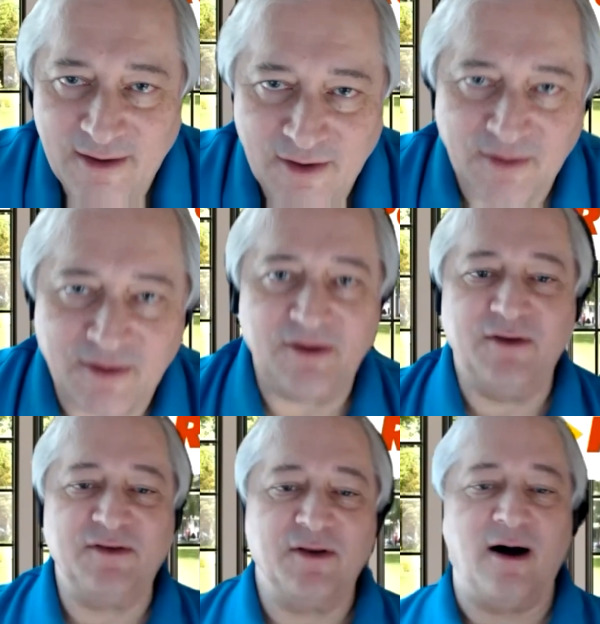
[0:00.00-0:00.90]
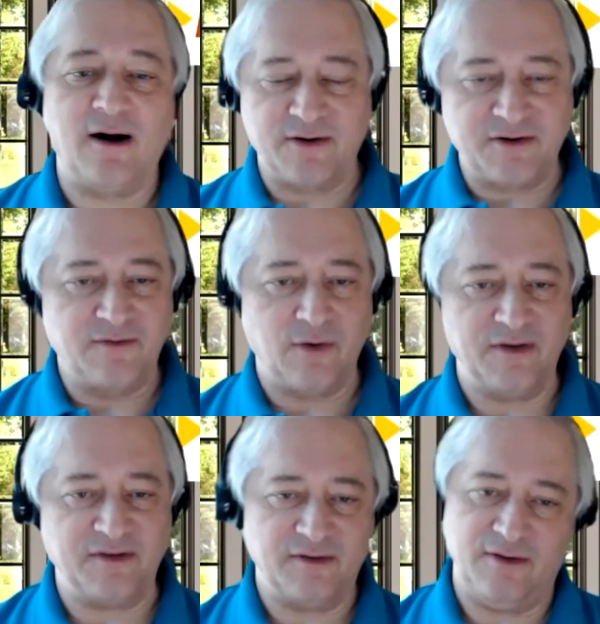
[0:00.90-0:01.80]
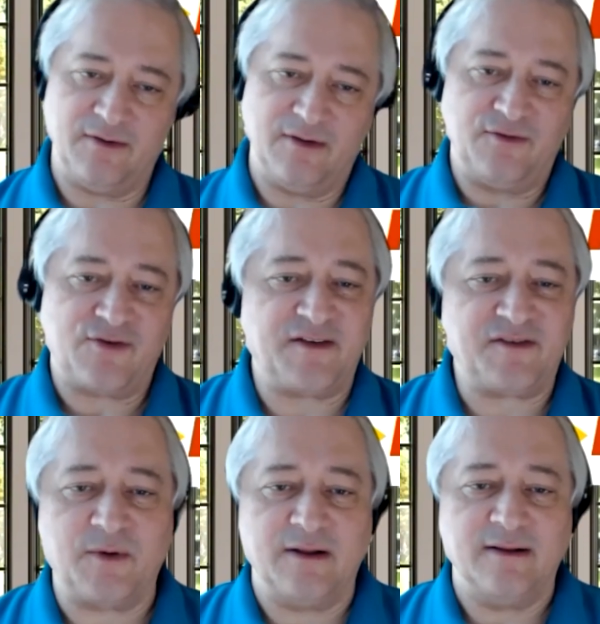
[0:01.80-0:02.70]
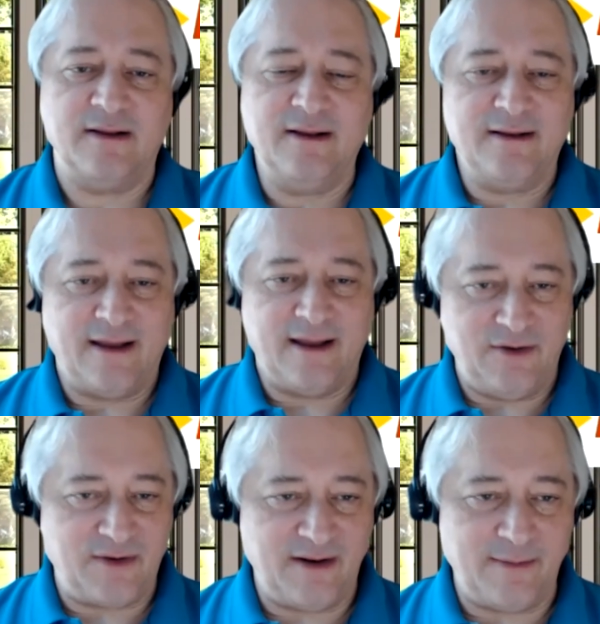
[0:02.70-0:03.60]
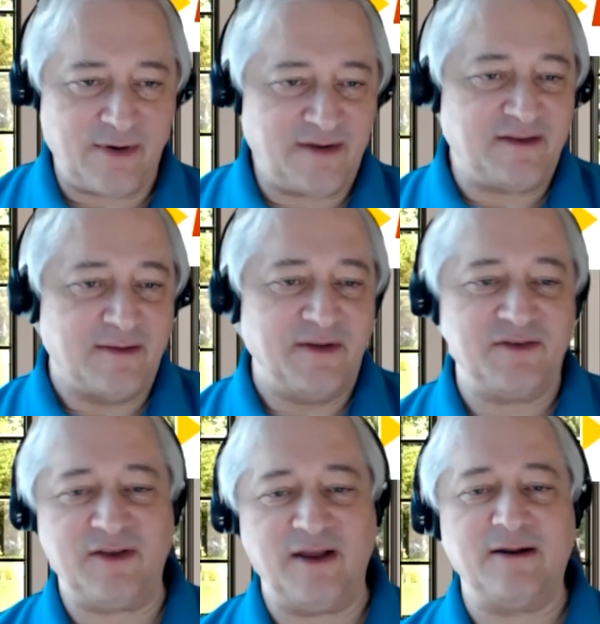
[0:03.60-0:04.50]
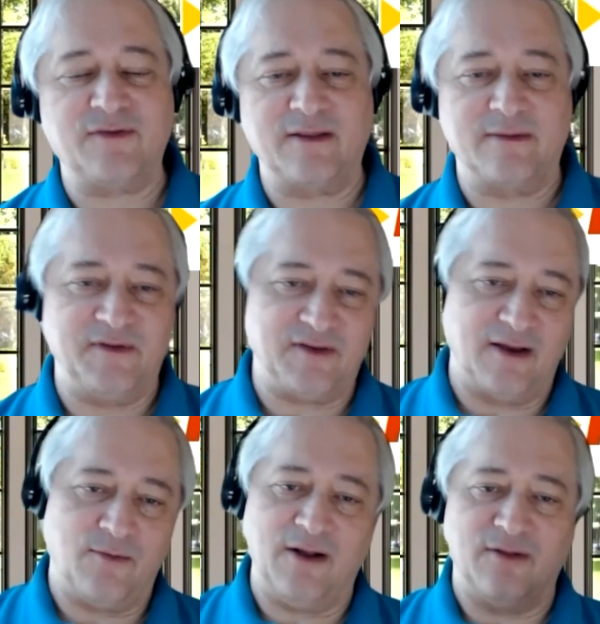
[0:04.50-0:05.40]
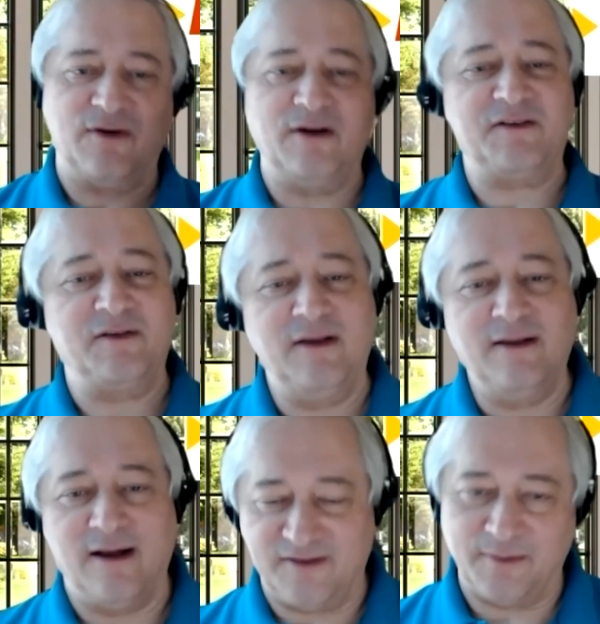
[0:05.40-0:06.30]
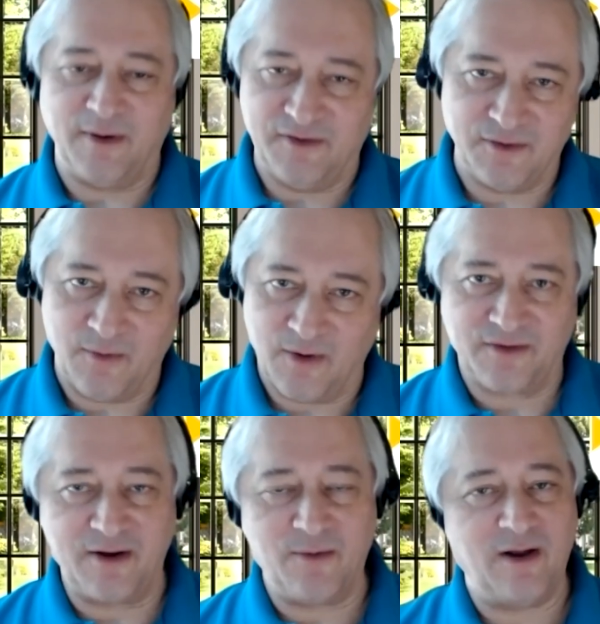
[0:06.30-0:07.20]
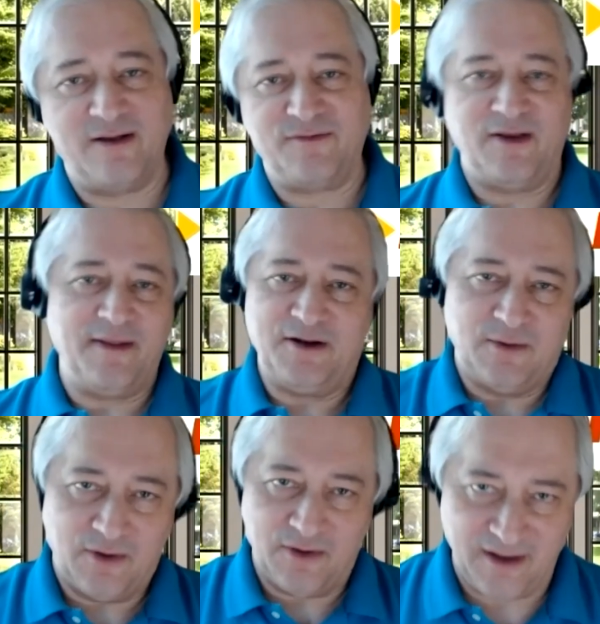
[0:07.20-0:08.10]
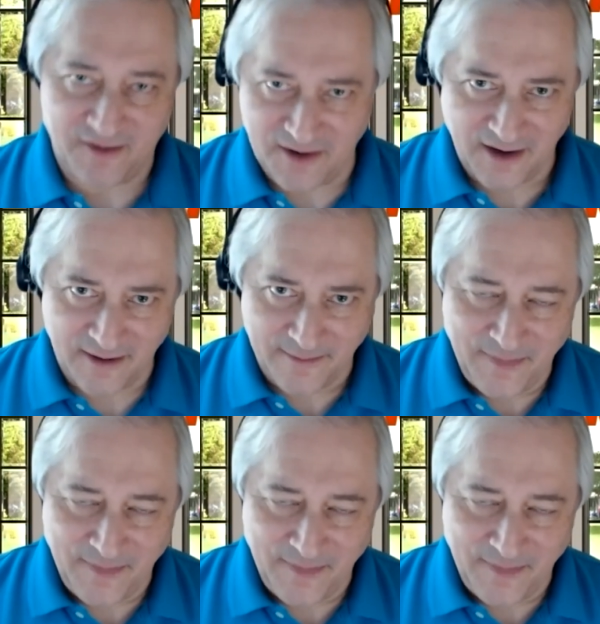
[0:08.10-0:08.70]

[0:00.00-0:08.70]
you can use orator voice and you can dress well and you can impress them and stand in front of them and say, Well, folks, I suppose you're wondering why I've gathered you all here today.